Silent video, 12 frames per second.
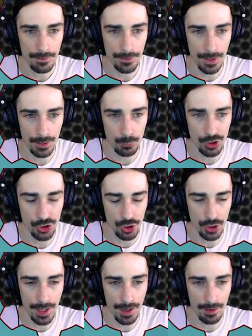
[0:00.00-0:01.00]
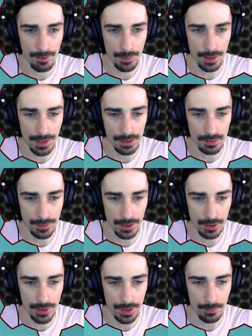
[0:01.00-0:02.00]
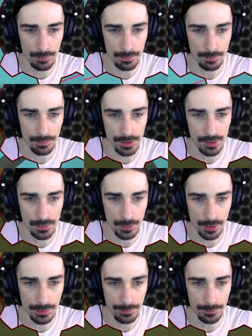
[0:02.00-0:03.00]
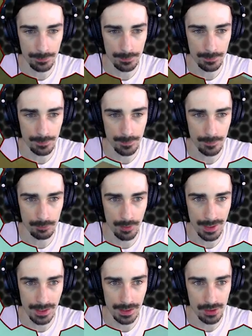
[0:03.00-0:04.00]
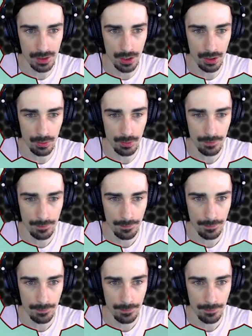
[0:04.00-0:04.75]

then we should have an elevator that is fully ready to go.